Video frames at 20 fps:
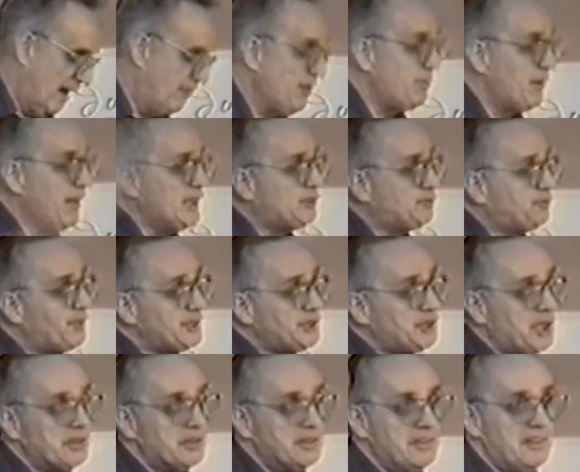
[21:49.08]
Everybody's
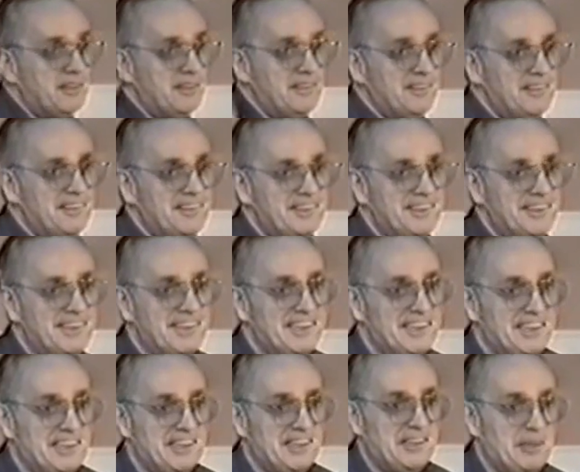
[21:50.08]
fishing,
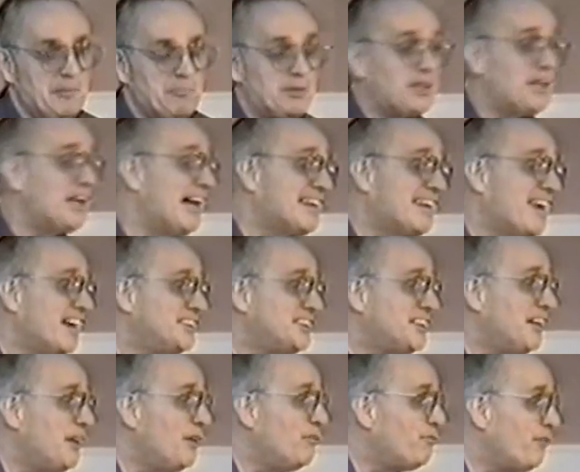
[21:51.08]
but they're not
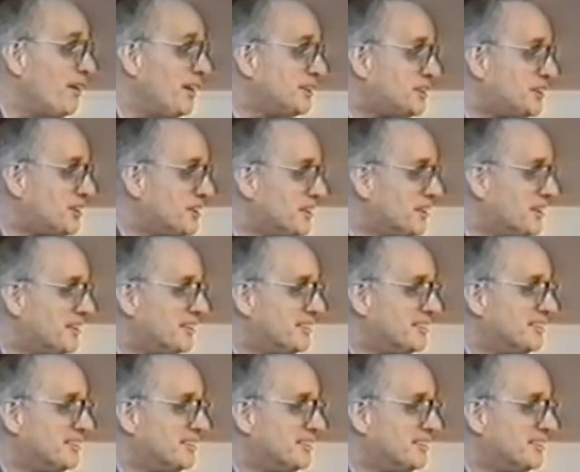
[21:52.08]
catching any fish.